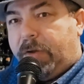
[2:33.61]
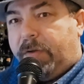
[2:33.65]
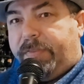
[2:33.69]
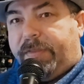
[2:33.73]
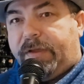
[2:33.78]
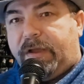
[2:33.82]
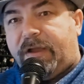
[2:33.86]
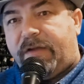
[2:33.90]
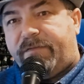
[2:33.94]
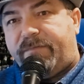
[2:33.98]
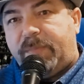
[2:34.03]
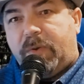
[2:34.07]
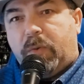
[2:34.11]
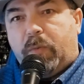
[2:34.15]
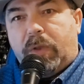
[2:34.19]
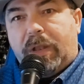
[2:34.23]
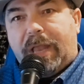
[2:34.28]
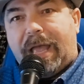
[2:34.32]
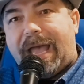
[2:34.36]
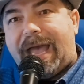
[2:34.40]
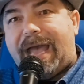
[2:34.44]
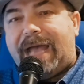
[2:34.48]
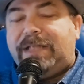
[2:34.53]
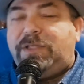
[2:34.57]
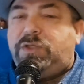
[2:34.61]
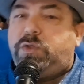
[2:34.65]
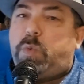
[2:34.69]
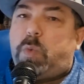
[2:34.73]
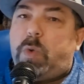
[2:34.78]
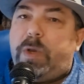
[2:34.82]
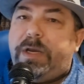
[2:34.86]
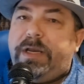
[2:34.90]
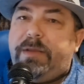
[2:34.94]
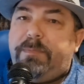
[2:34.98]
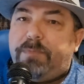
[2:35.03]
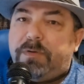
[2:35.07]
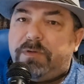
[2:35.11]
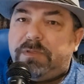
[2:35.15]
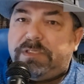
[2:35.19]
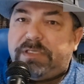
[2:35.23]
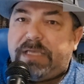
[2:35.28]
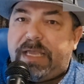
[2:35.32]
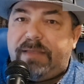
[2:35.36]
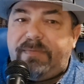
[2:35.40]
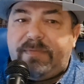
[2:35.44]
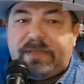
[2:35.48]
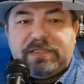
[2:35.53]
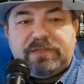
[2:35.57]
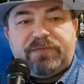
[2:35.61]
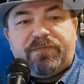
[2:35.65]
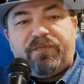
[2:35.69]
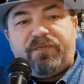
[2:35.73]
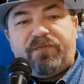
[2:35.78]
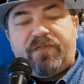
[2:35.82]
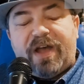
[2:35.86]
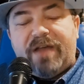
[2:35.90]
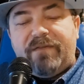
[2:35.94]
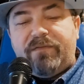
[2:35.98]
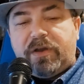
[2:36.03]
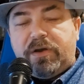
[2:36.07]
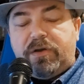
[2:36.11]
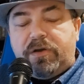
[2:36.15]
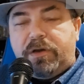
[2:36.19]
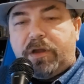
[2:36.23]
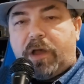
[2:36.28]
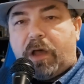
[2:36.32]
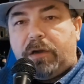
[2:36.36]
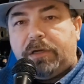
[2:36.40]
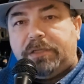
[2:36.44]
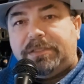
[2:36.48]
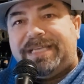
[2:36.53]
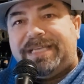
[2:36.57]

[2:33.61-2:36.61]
The government will add 20%, that's $500